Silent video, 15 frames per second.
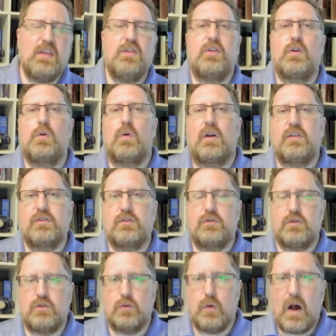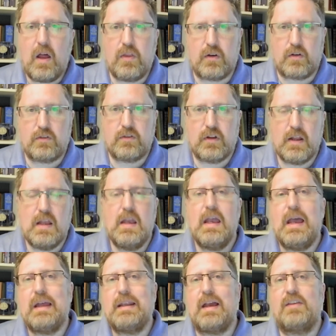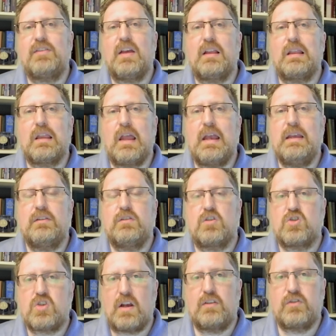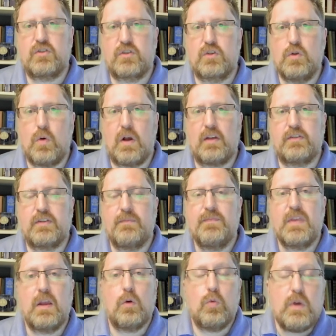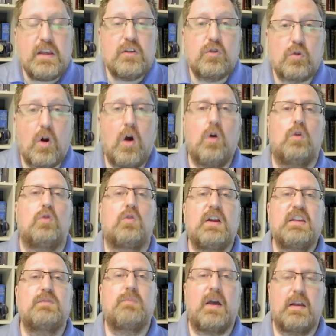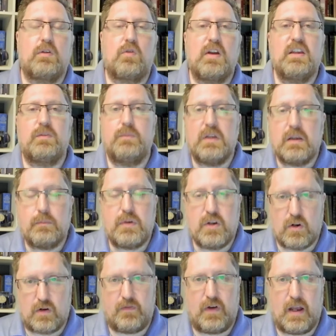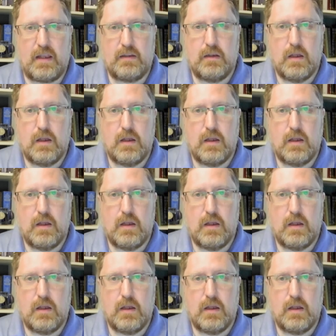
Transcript: through us to others. And as that light shines through us, we grow grace by grace being purified.